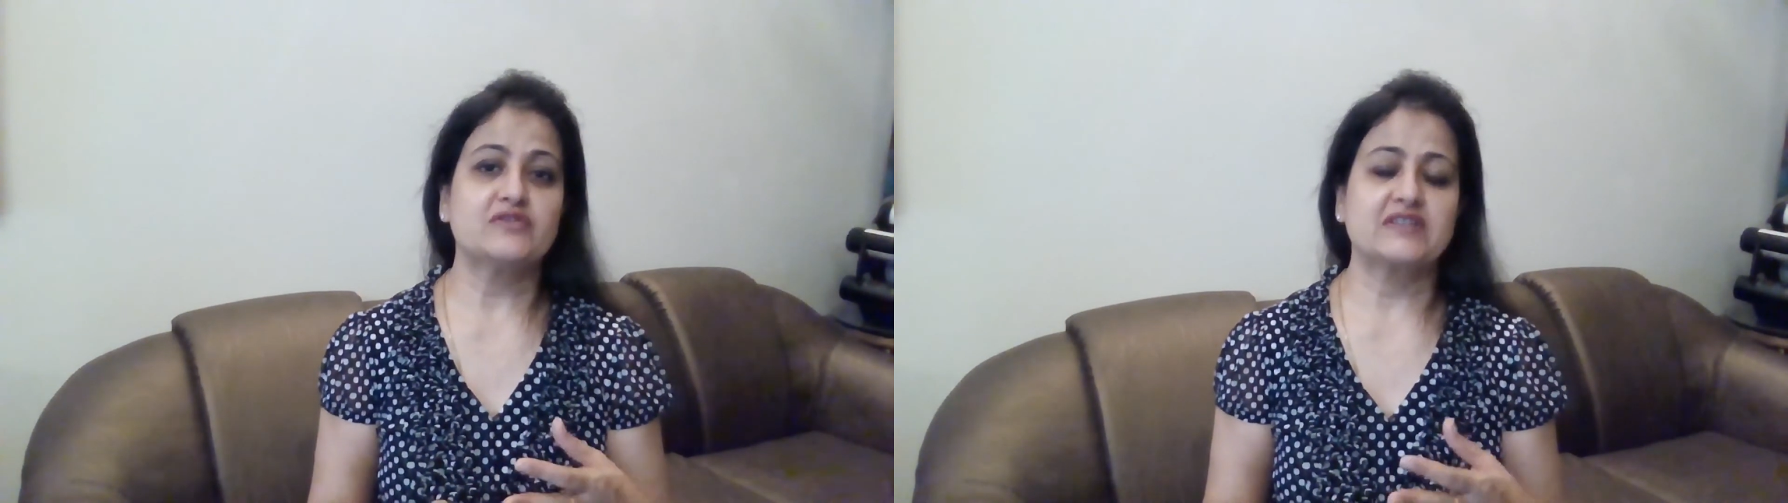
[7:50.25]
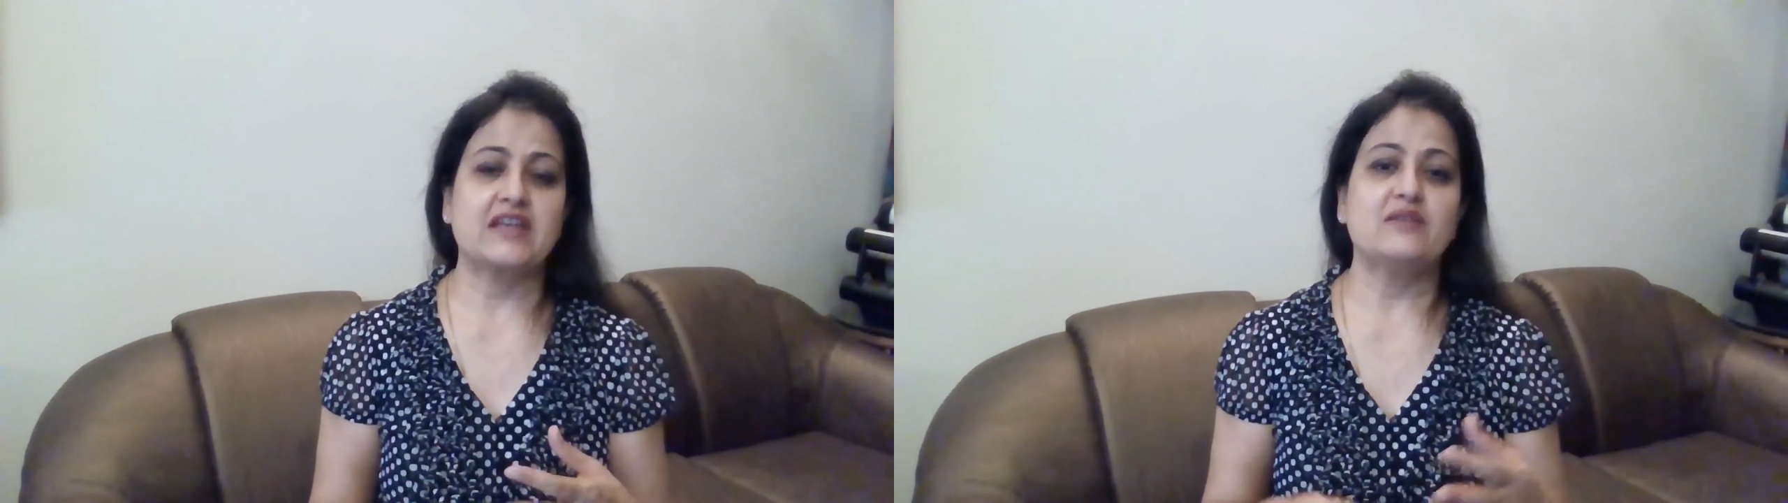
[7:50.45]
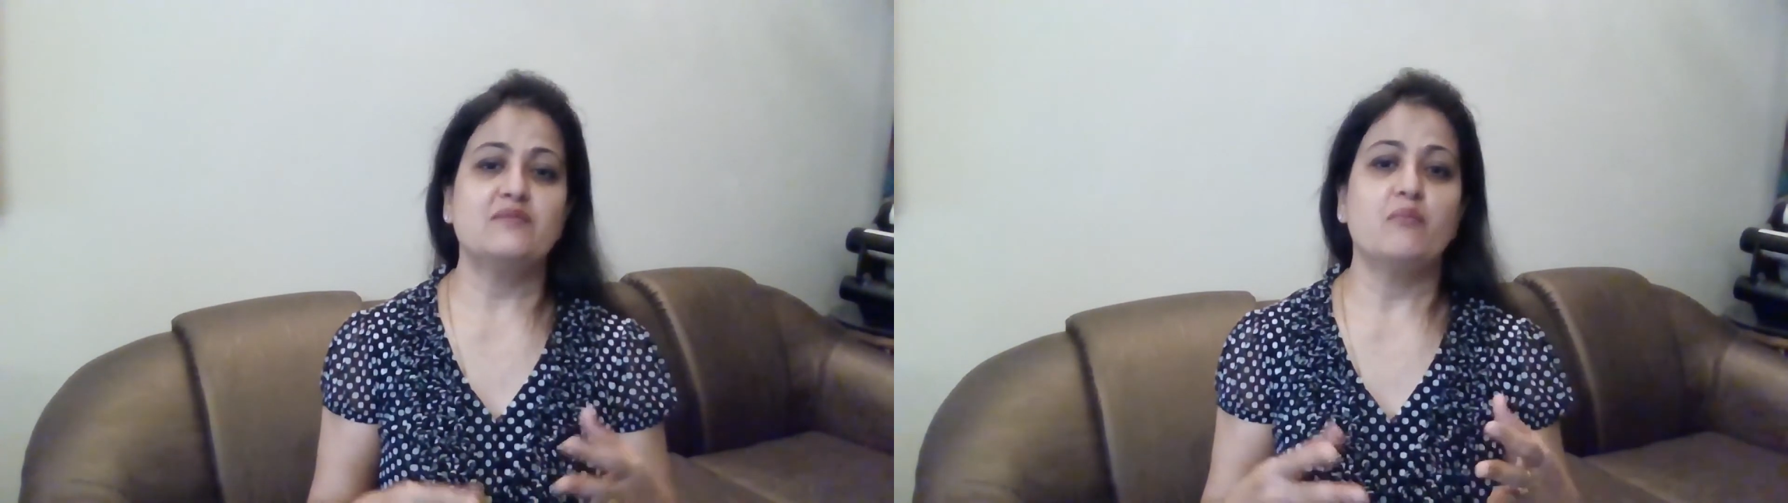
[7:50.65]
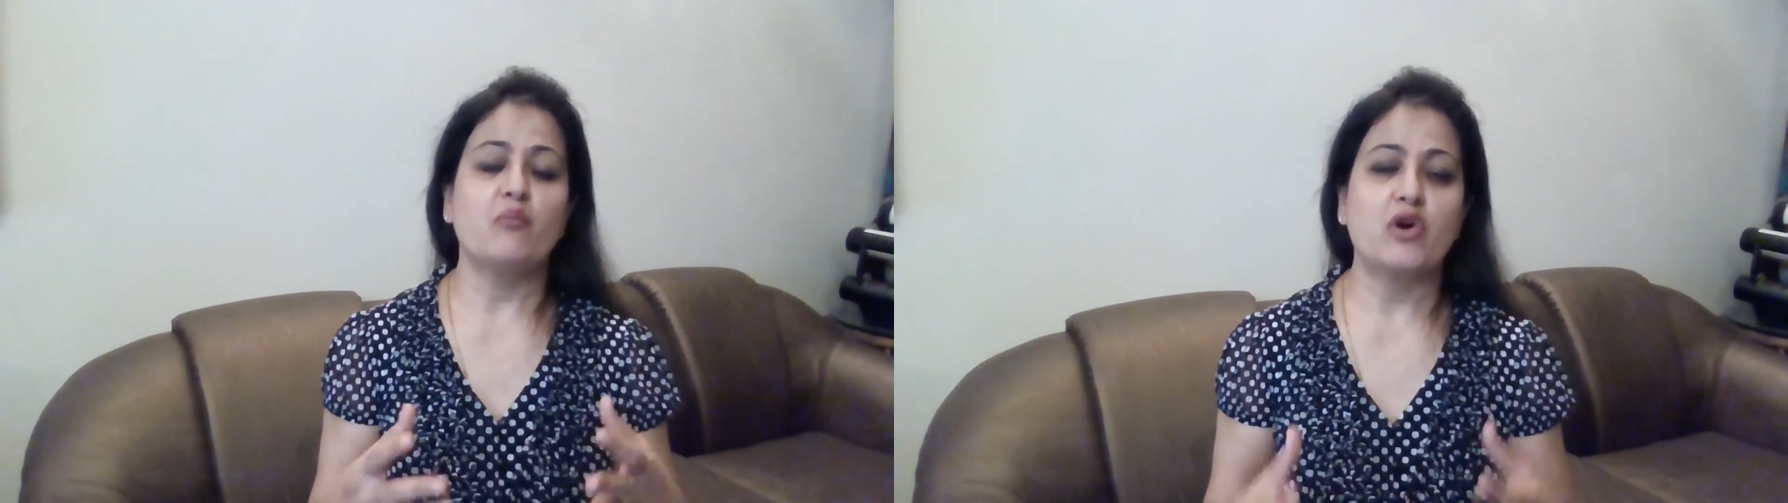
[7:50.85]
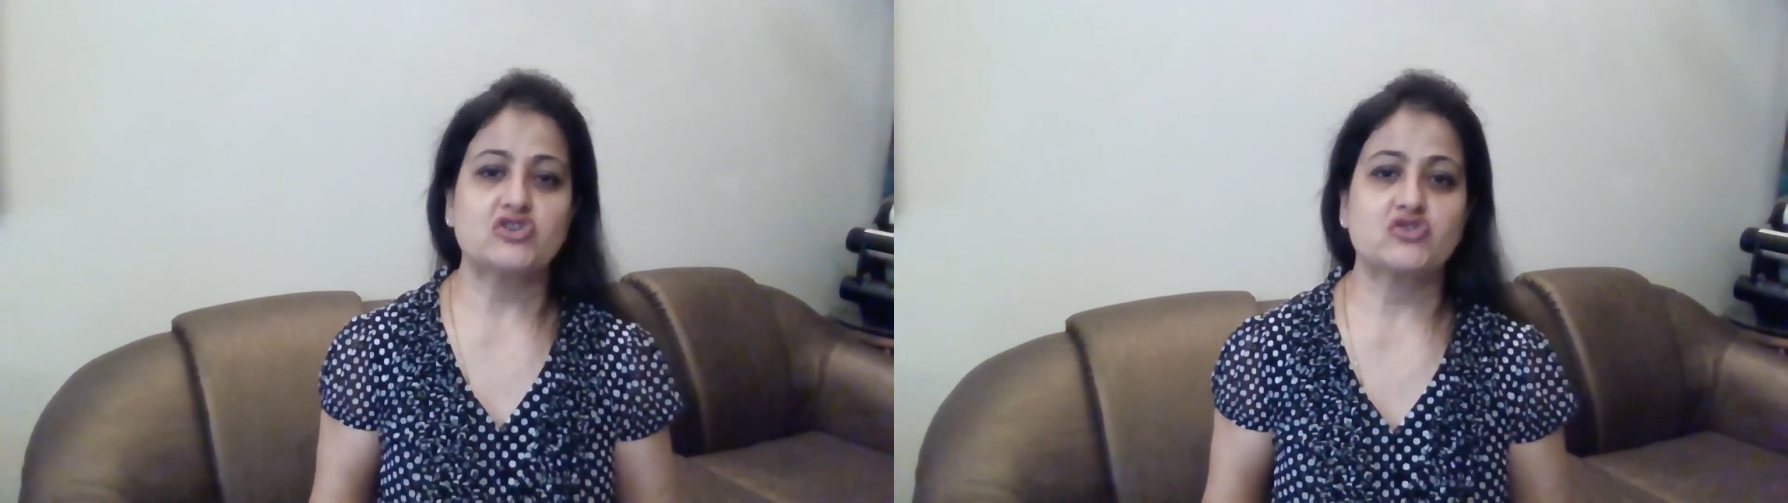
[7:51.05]
skin
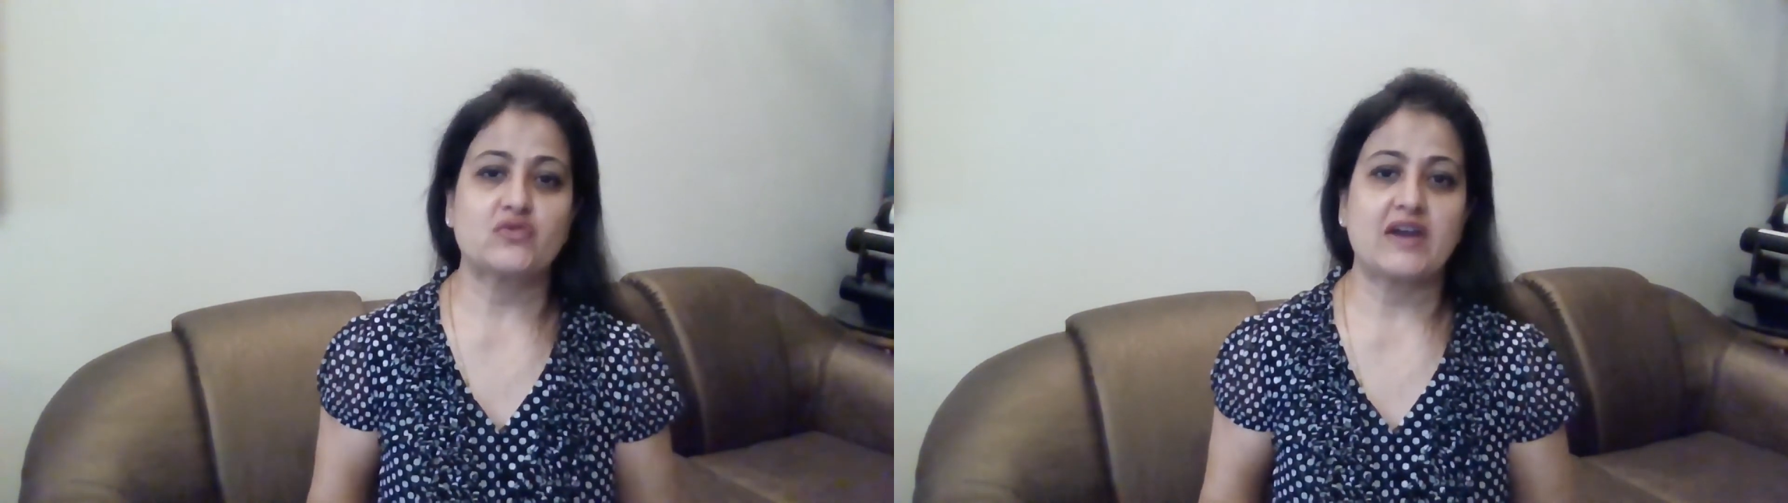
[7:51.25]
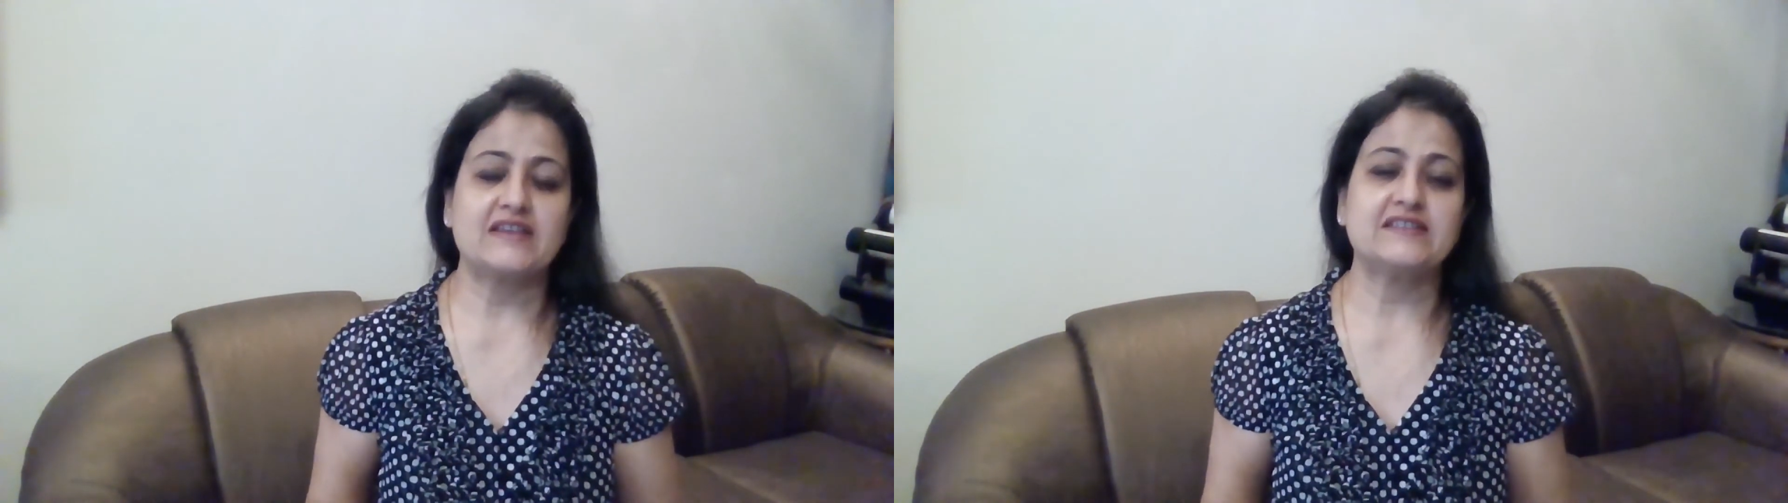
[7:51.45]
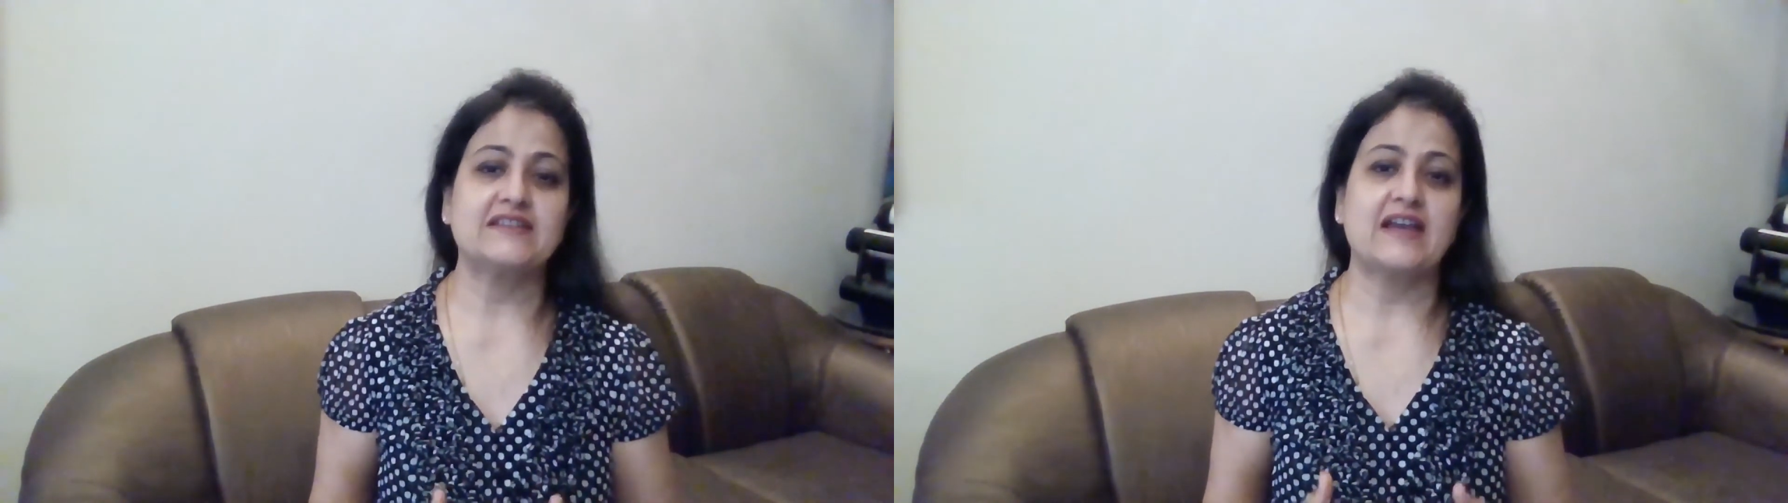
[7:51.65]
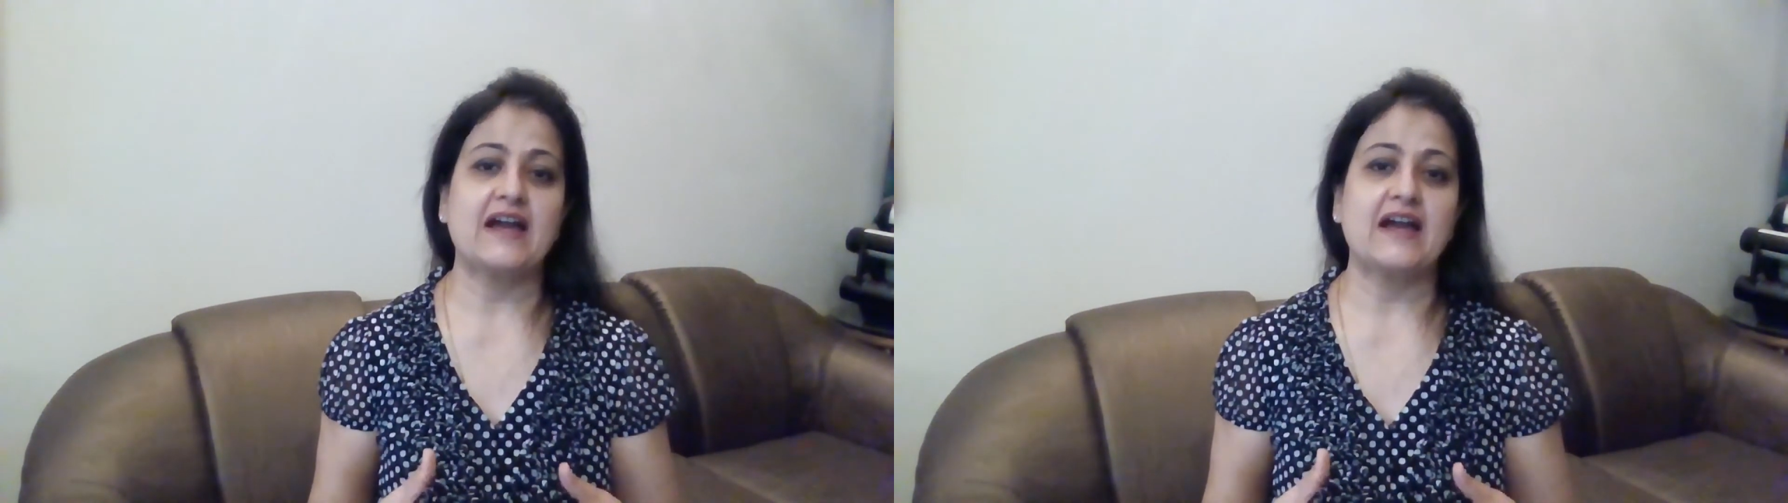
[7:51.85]
moisturized